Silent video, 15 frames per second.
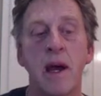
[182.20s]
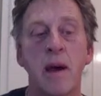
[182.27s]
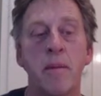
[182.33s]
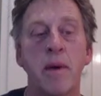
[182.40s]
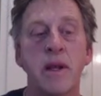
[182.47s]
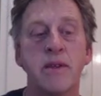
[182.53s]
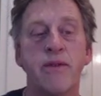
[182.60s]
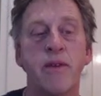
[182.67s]

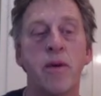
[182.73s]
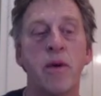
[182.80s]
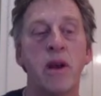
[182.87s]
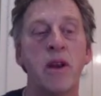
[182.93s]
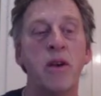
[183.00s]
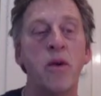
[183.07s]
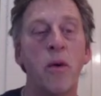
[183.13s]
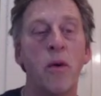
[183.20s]
but it's very
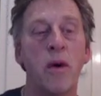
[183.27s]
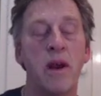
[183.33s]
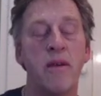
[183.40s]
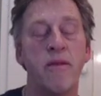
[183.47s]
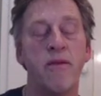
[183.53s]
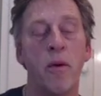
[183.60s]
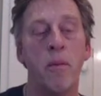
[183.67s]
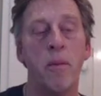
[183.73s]

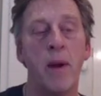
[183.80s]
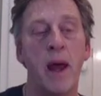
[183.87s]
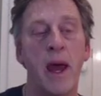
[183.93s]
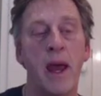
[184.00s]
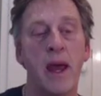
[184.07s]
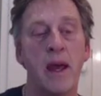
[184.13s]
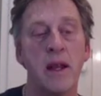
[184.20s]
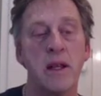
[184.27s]
annoying for
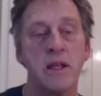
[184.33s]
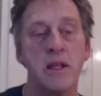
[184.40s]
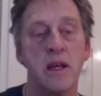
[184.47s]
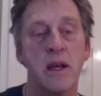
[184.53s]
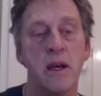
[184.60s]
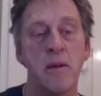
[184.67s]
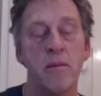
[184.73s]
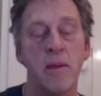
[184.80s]
black
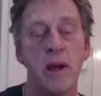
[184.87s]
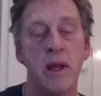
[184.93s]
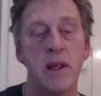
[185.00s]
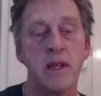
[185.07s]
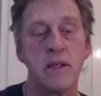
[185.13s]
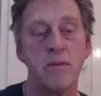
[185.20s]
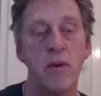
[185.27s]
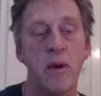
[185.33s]
to meet
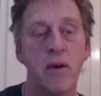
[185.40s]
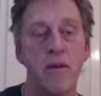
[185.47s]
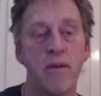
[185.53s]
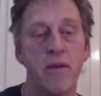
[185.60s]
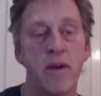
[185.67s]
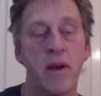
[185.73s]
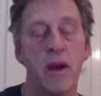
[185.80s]
this move.